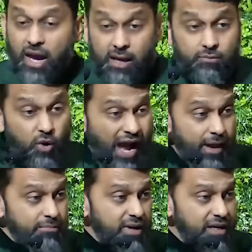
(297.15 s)
And
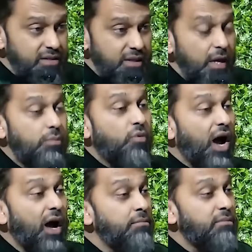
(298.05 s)
Muhammad,
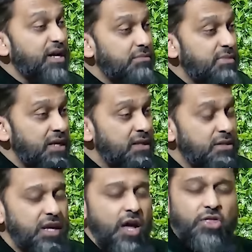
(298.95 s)
Muhammad means